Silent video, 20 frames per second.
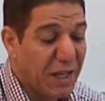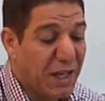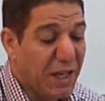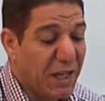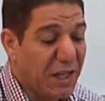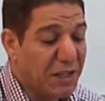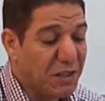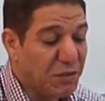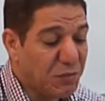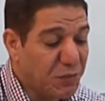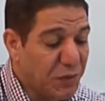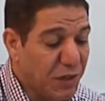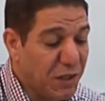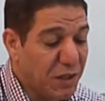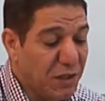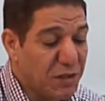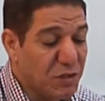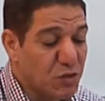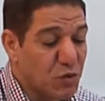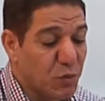and
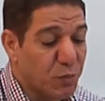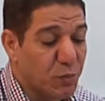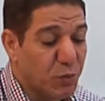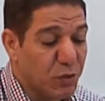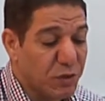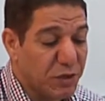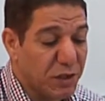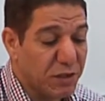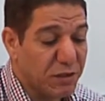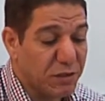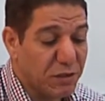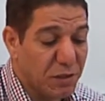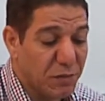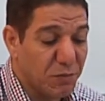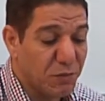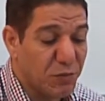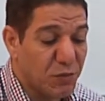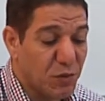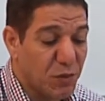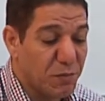fails to protect him
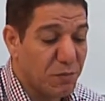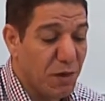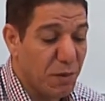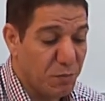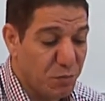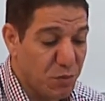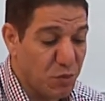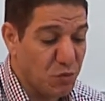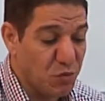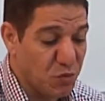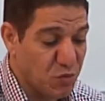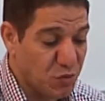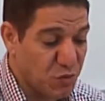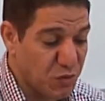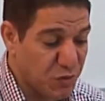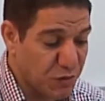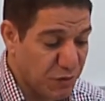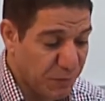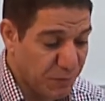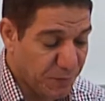from abuse.